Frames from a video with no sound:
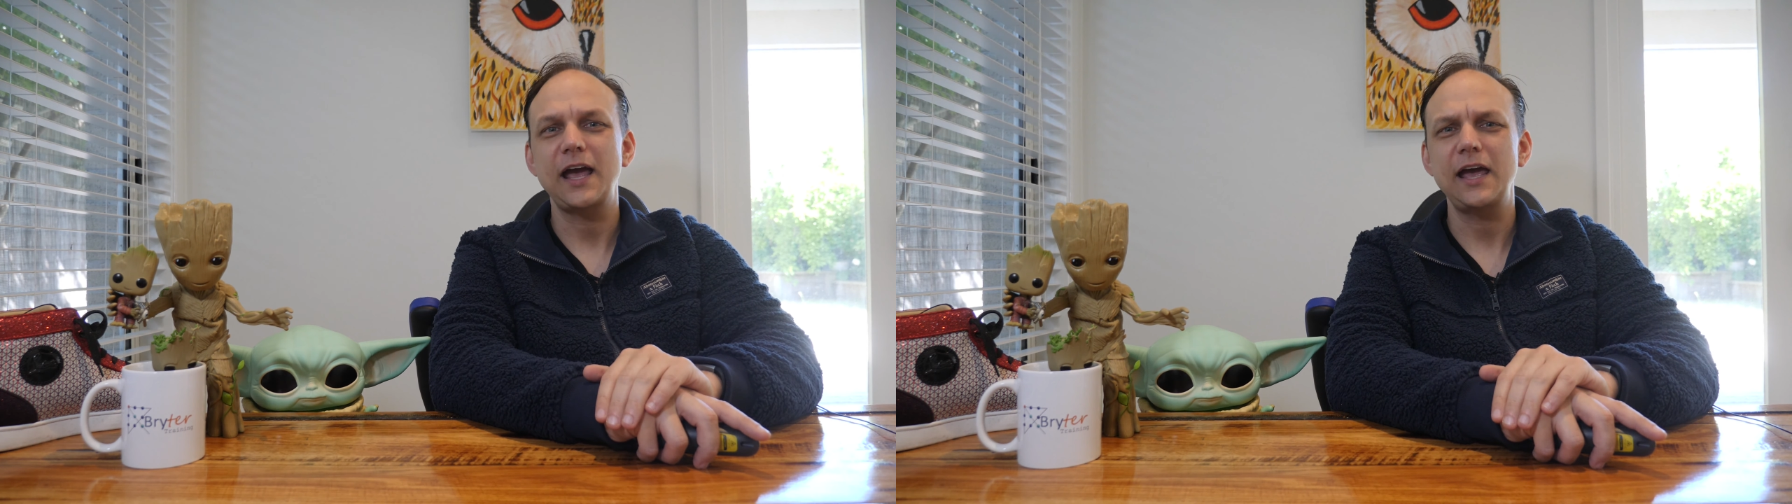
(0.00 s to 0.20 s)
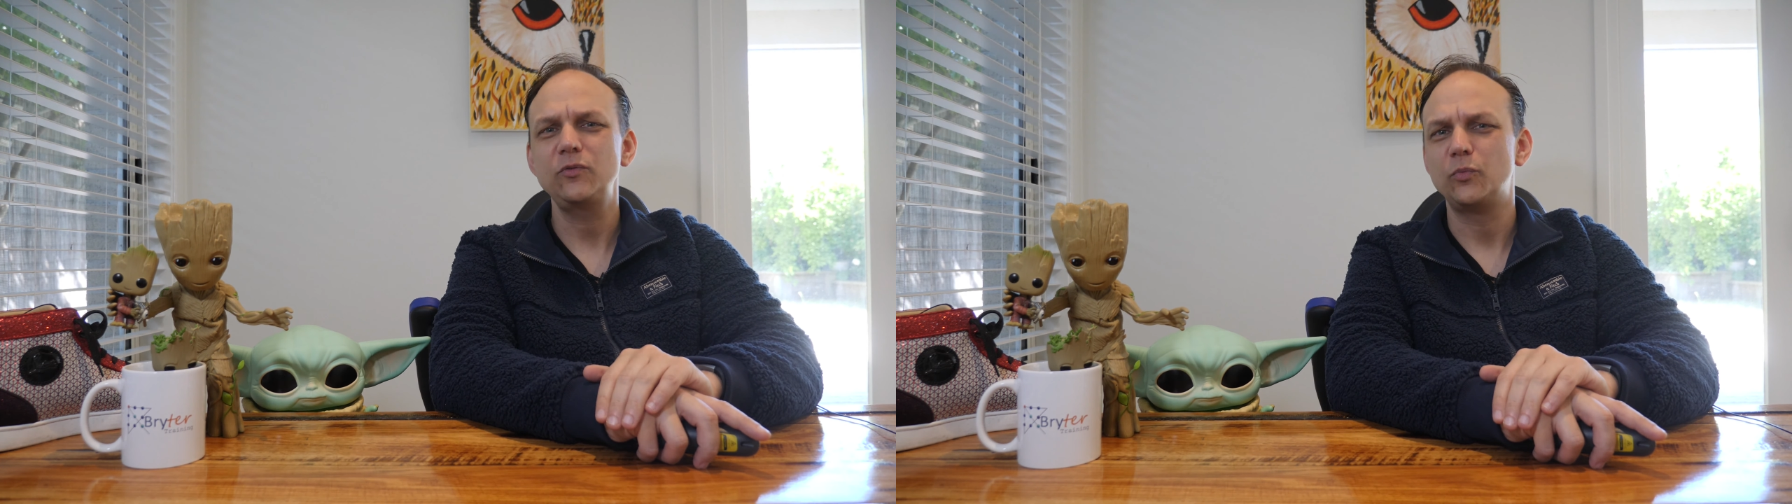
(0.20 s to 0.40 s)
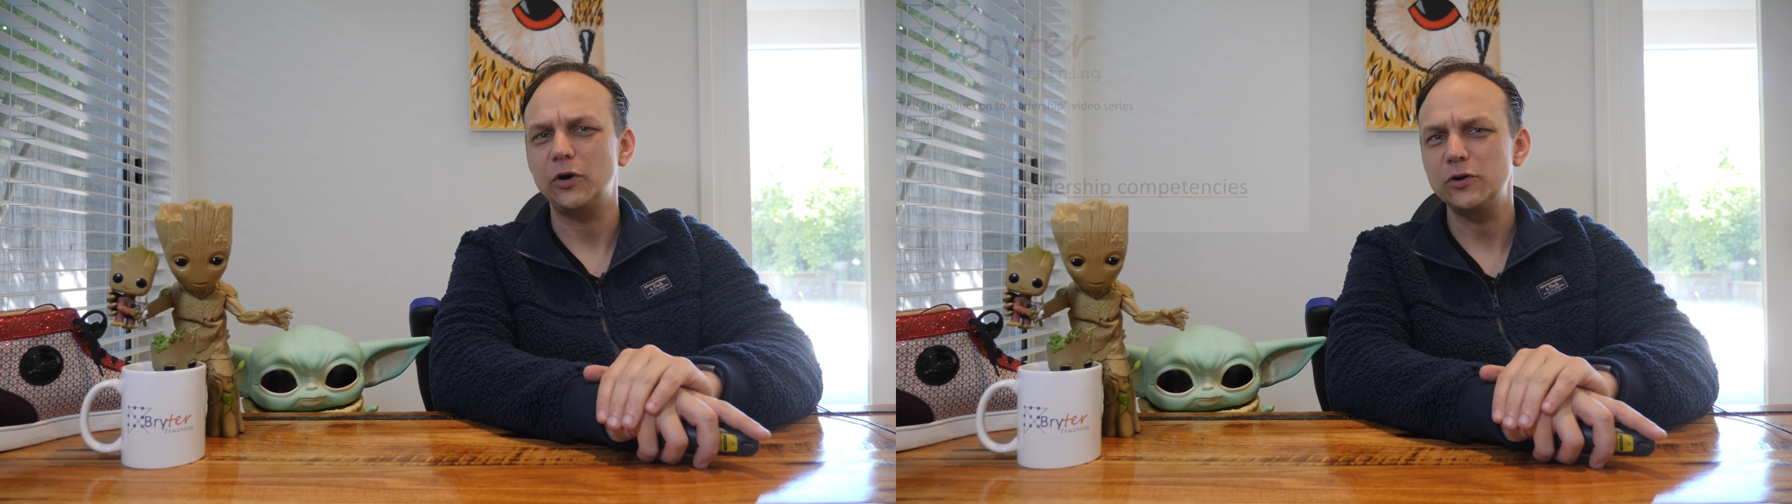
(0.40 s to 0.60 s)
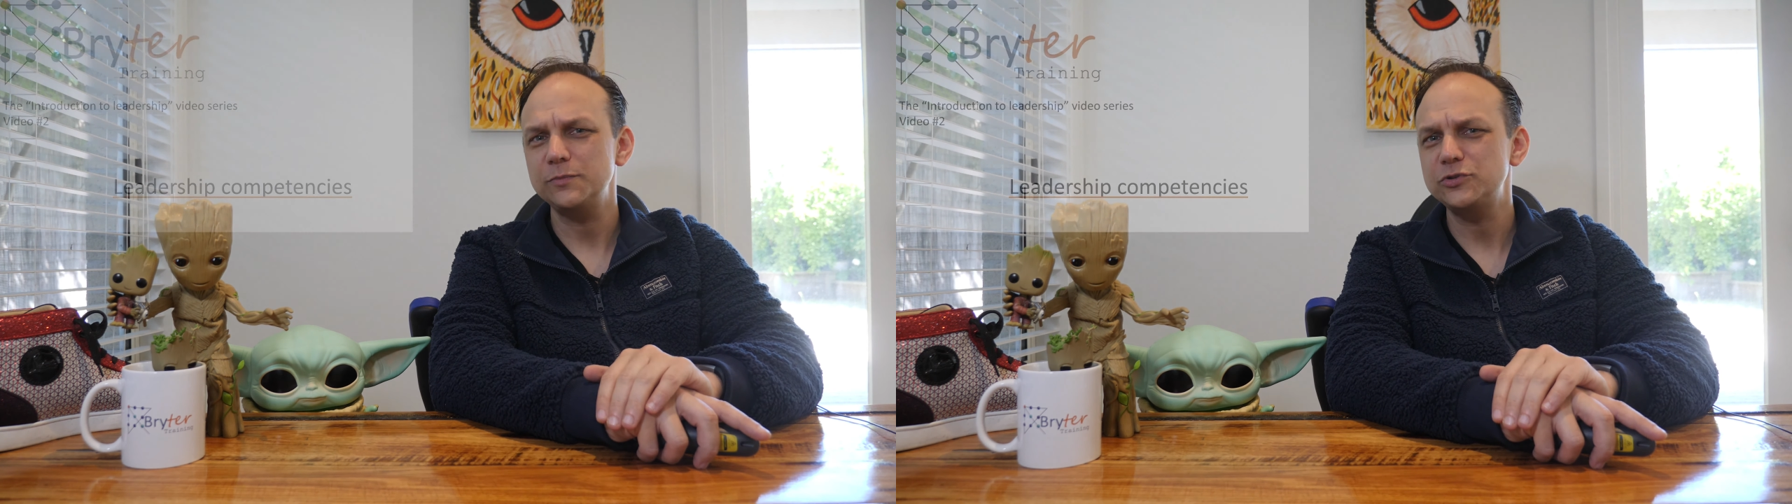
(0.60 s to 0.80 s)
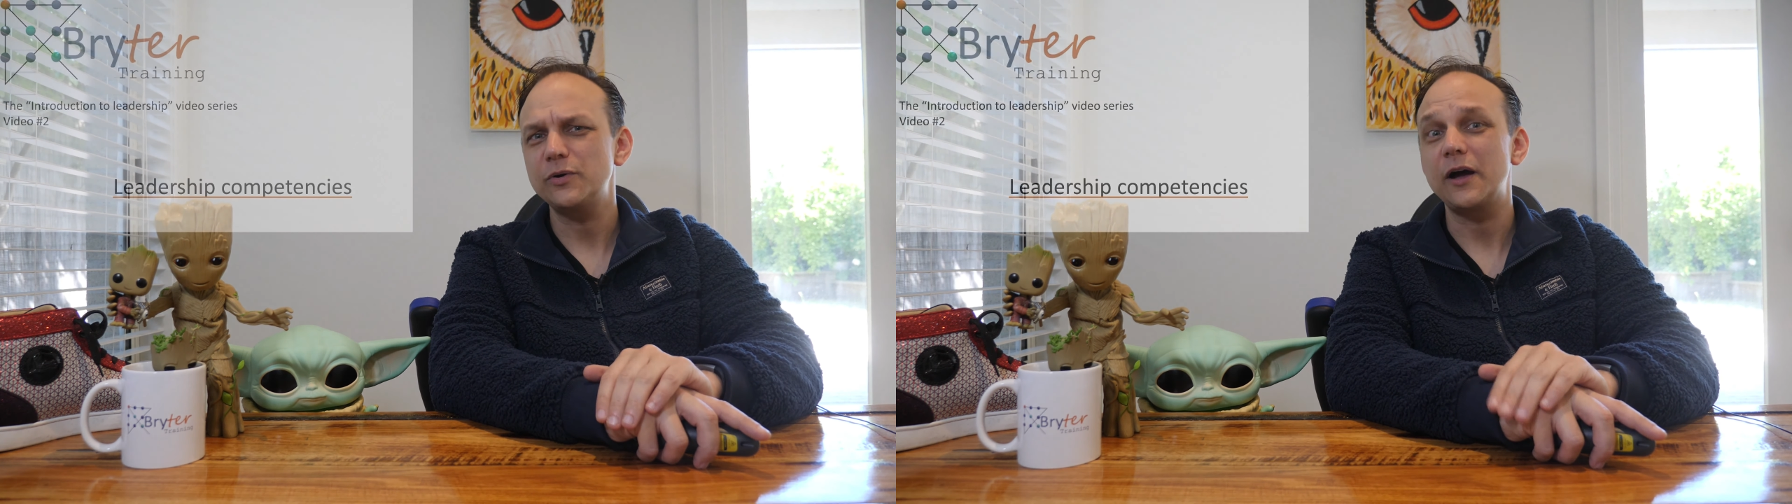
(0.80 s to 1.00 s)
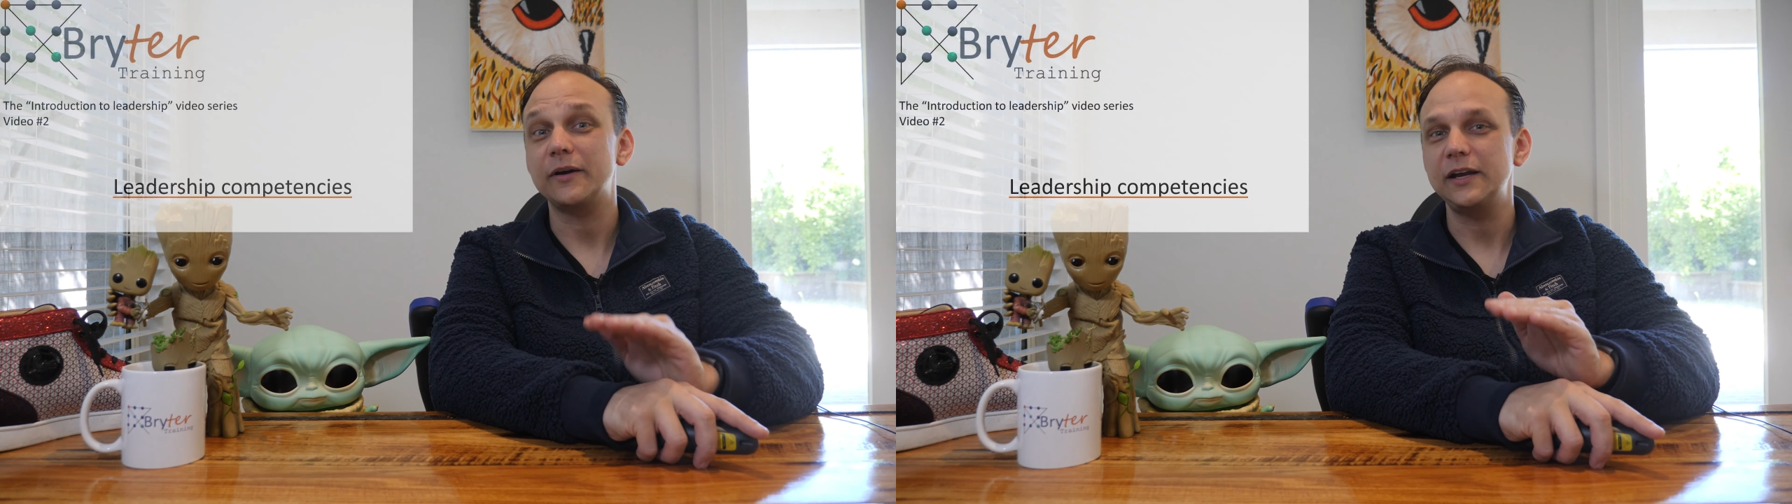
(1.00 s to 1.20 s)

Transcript: and welcome to our